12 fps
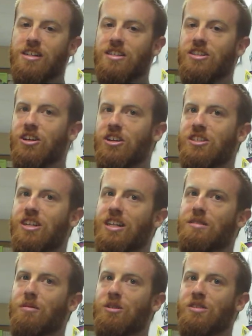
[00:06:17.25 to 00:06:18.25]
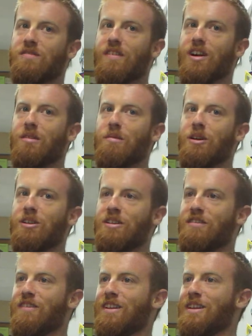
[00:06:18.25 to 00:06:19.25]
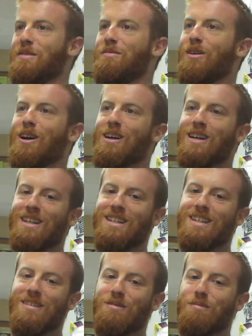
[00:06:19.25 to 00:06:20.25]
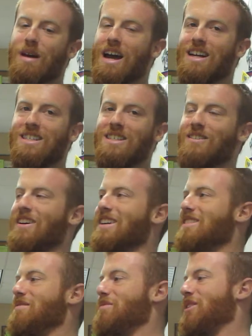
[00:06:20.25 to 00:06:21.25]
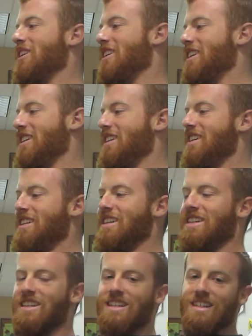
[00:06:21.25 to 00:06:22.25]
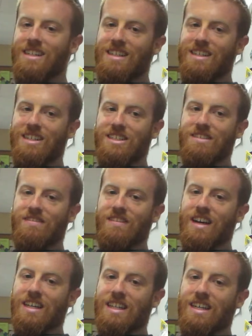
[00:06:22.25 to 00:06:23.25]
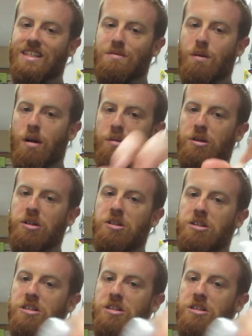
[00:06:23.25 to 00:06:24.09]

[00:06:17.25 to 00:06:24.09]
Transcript: so it's not the most environmentally friendly product packaging-wise, but just the fact that it's probably